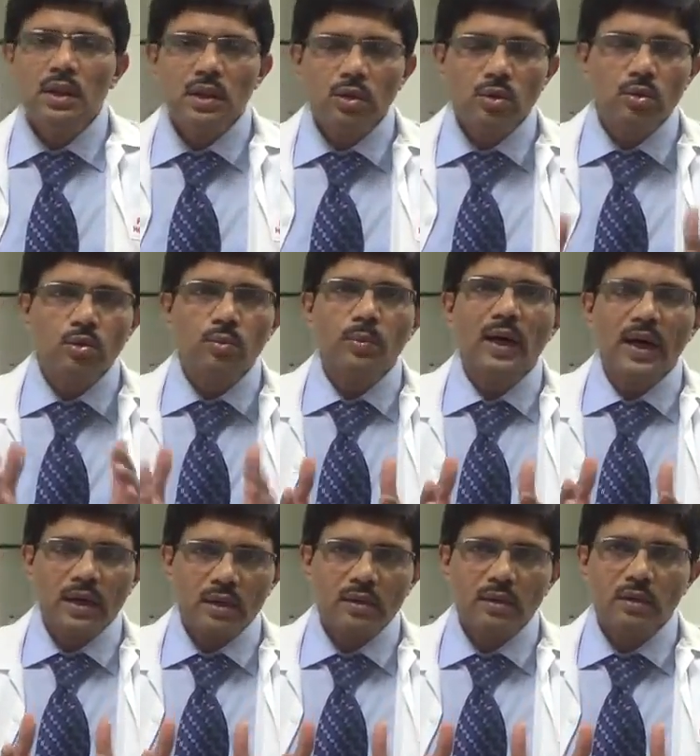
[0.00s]
in two
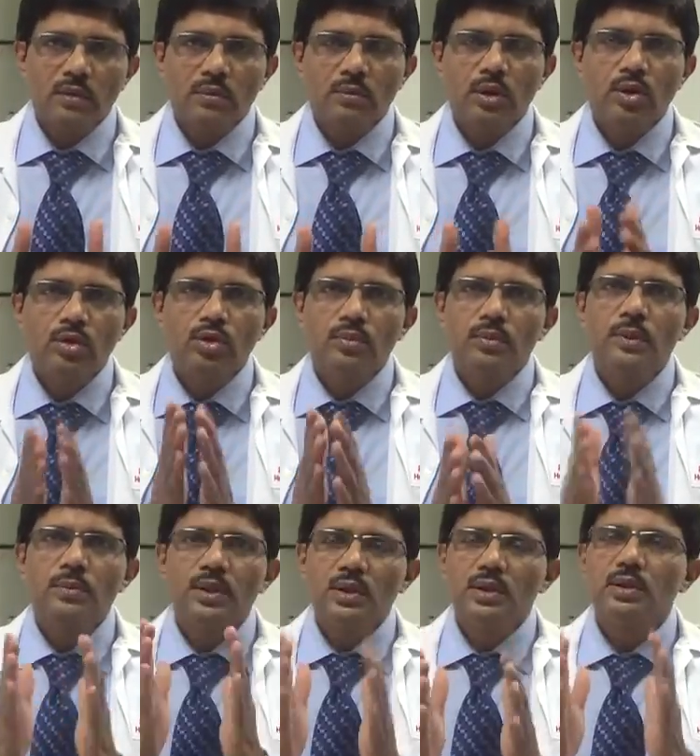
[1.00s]
parts because of
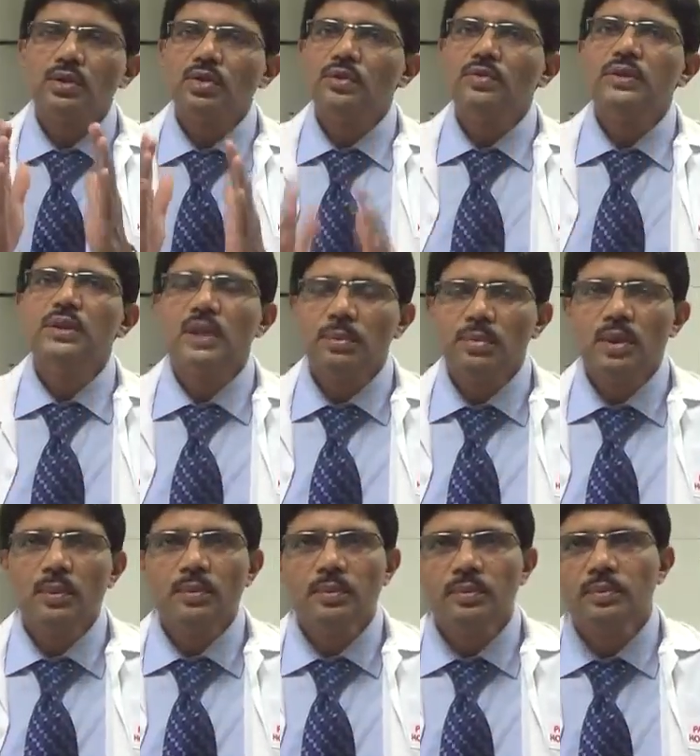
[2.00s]
the presence of a
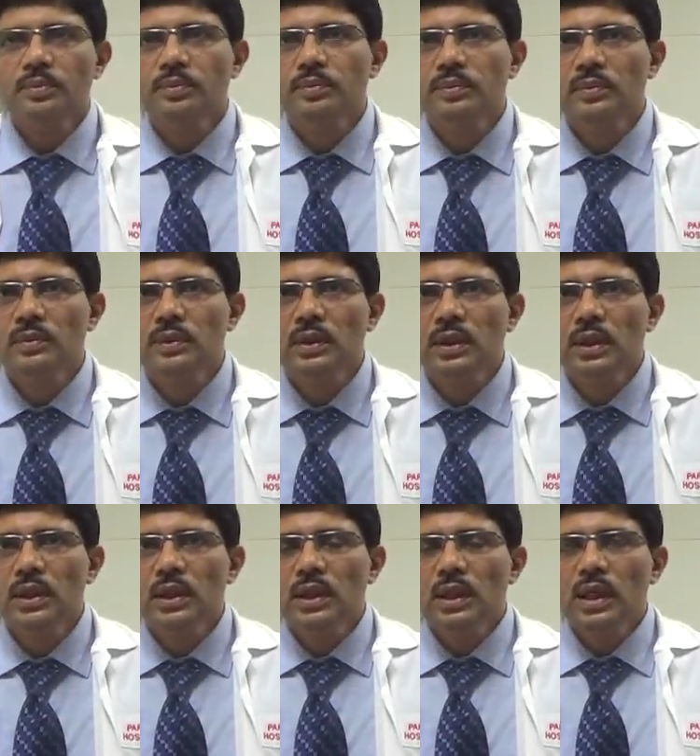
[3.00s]
septum.
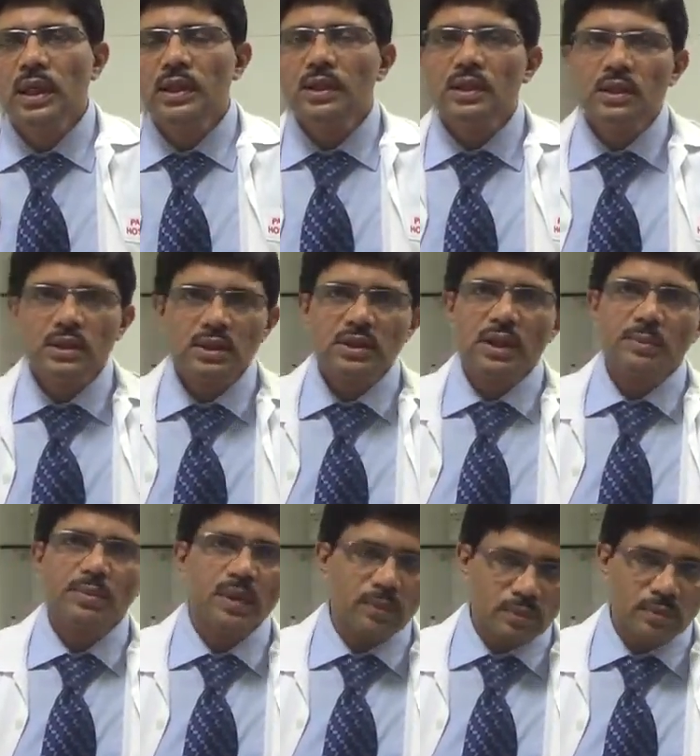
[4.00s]
And this
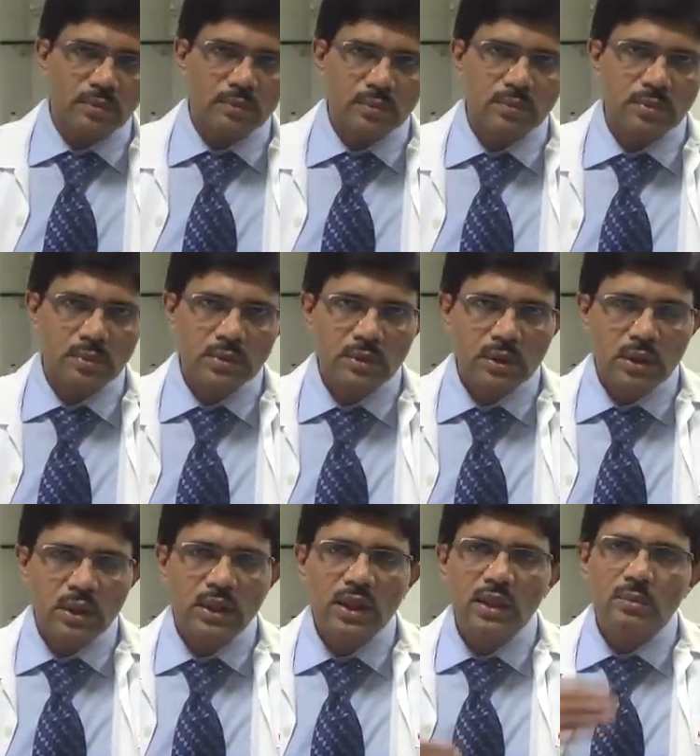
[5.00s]
septum
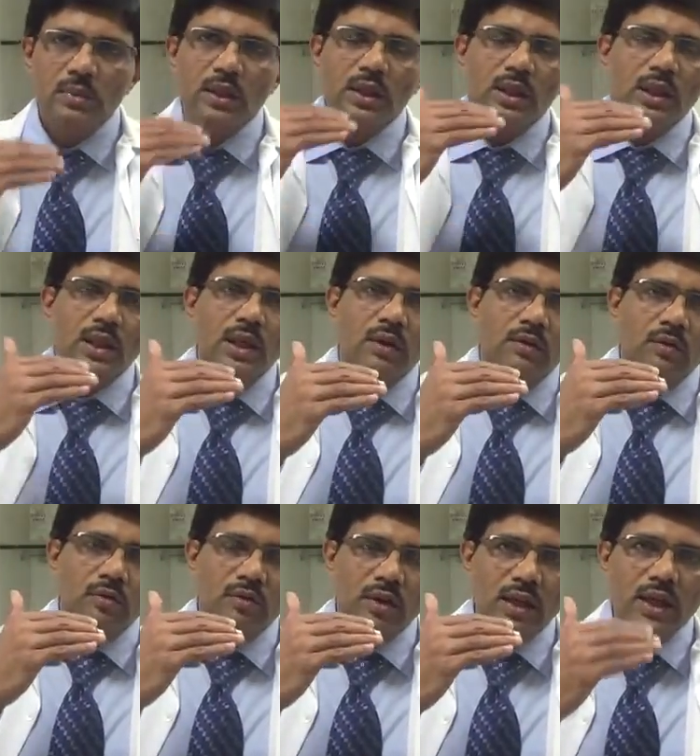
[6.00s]
can be
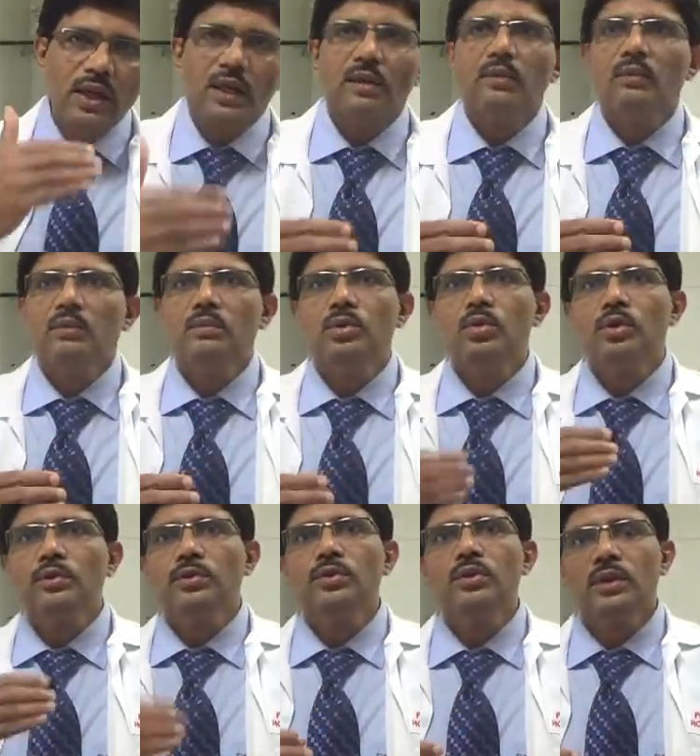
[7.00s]
very
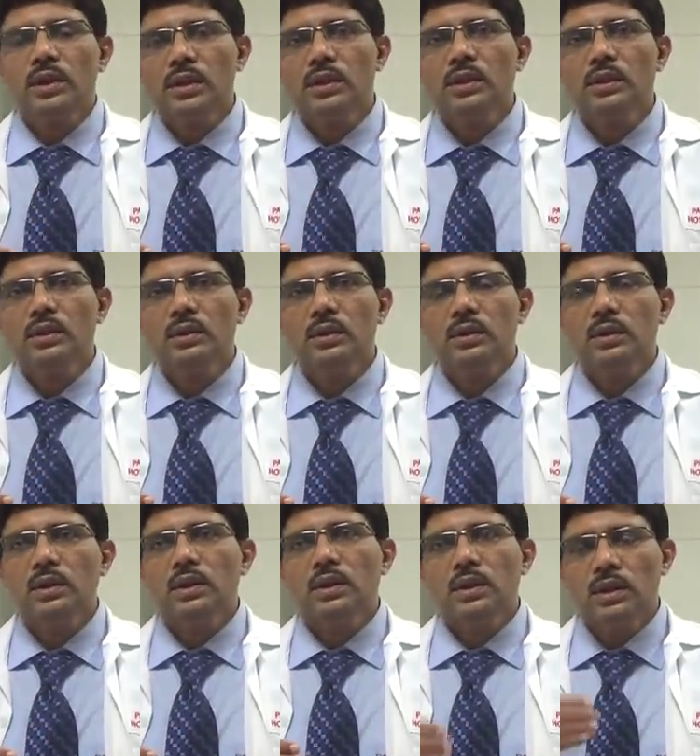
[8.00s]
beautifully
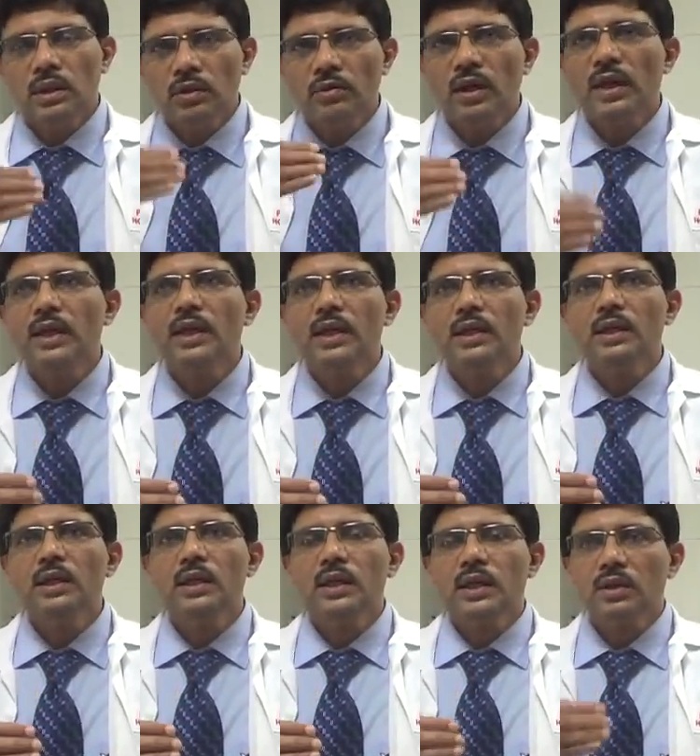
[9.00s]

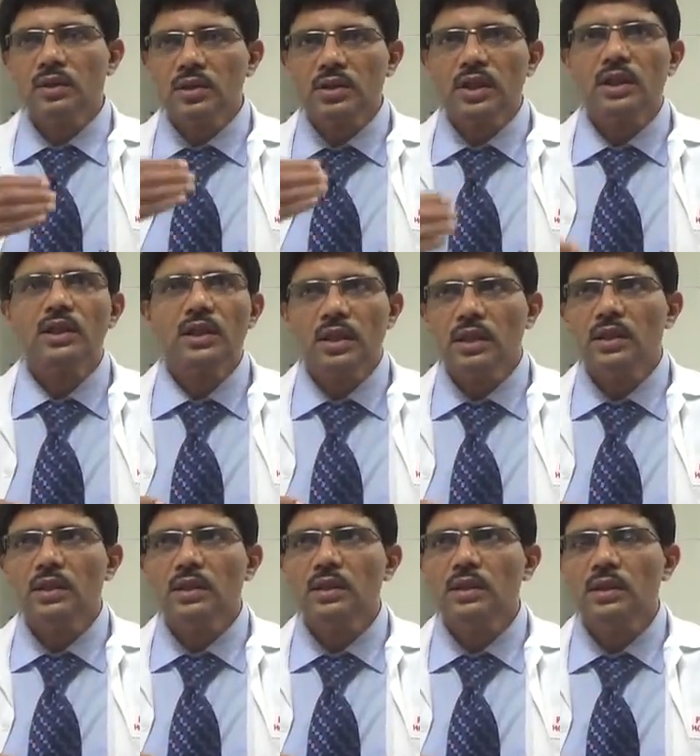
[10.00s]
divided and resected
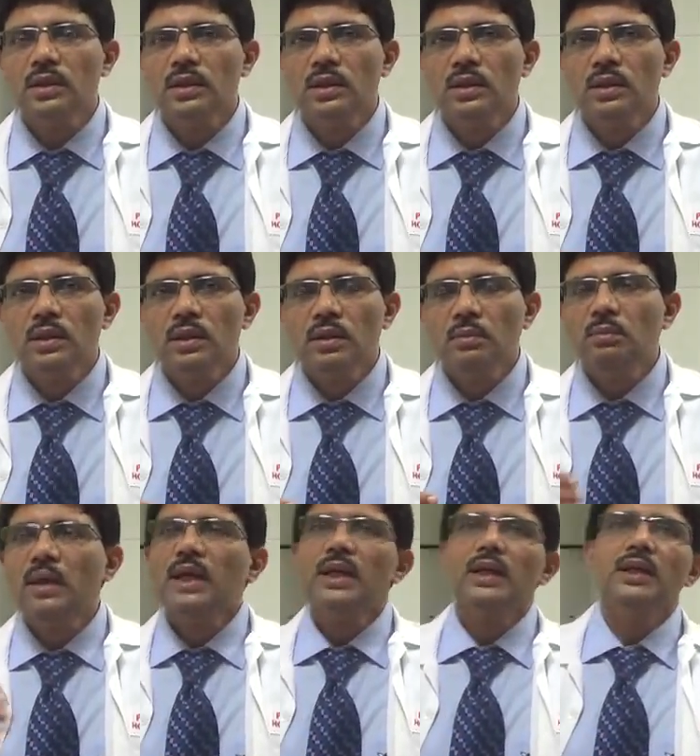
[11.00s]

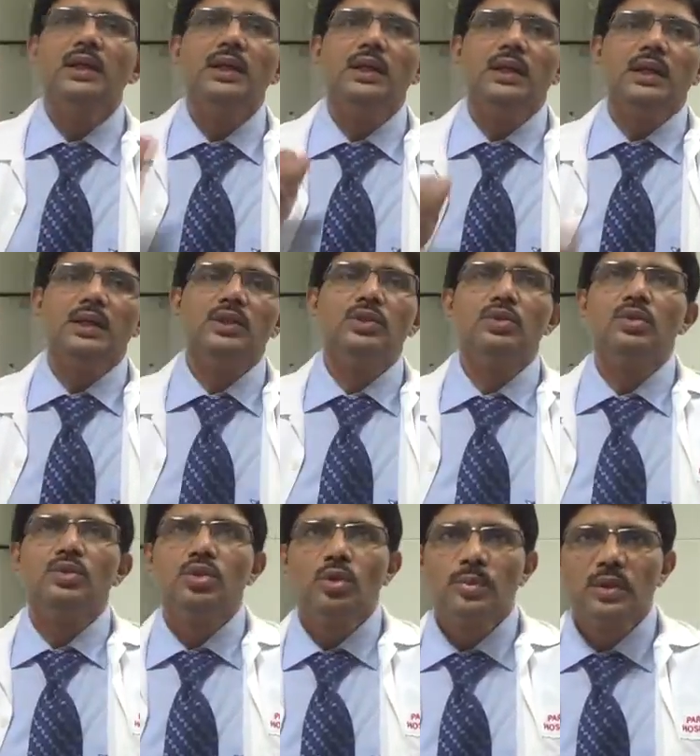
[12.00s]
by
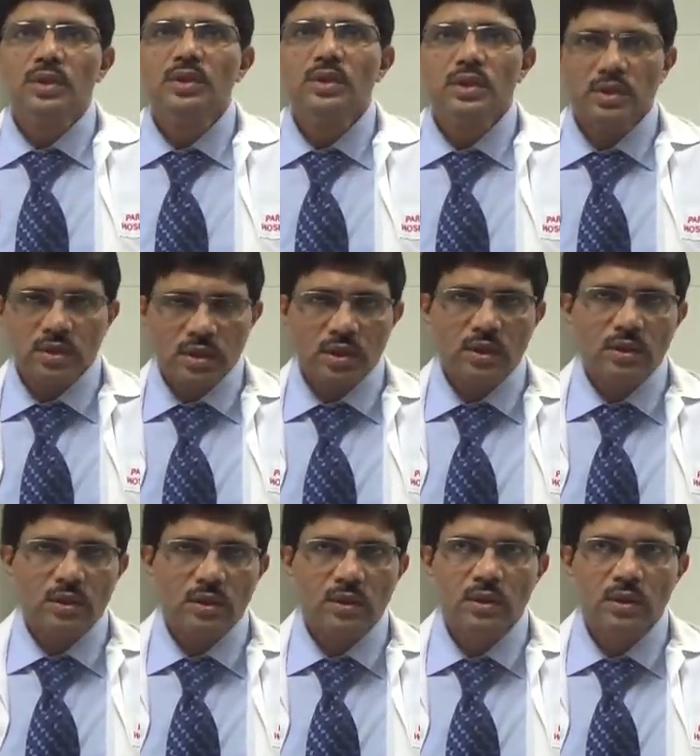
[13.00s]
hysteroscopic surgery.